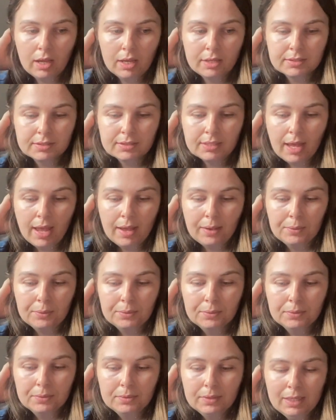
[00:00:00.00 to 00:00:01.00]

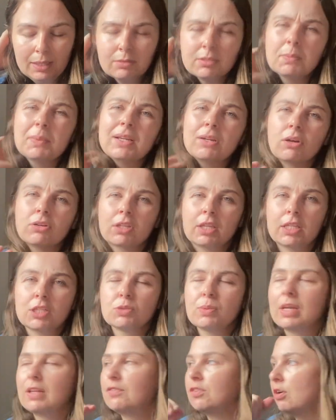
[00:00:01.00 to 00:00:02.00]
So it was a bit longer than
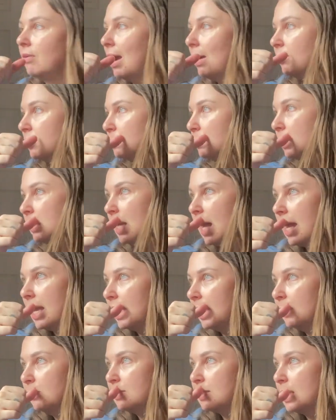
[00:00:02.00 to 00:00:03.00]
24 hours, but yeah,
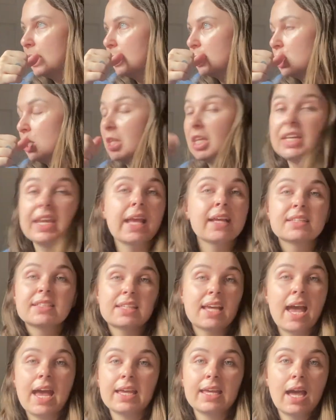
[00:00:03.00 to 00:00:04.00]
it was literally the next
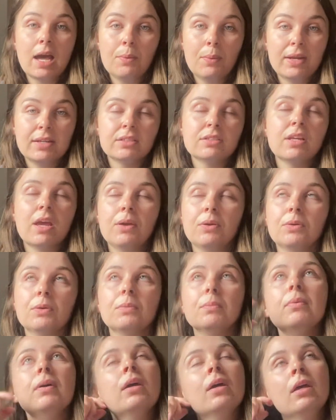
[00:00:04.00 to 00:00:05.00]
day I went
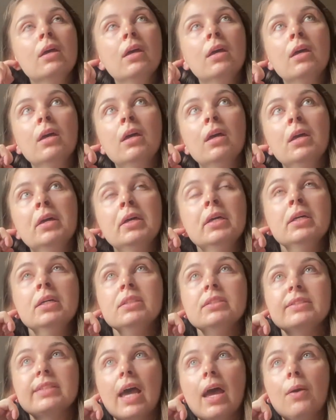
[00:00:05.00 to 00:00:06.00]
home.
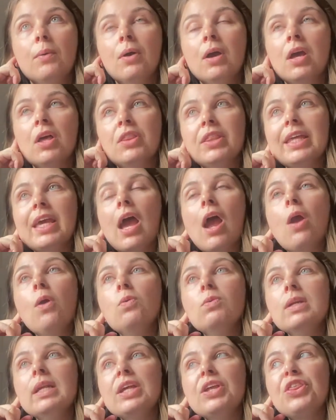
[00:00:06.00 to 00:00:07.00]
So the
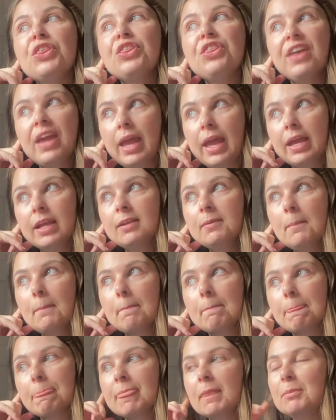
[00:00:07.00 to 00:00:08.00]
only thing
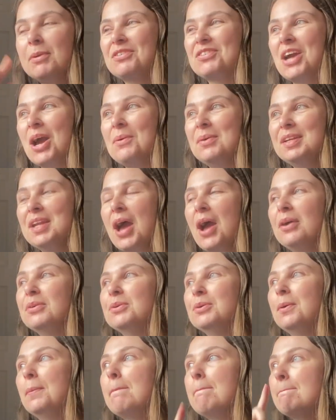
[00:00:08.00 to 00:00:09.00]
with going
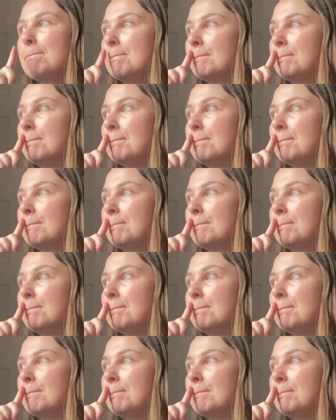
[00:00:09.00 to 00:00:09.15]
home,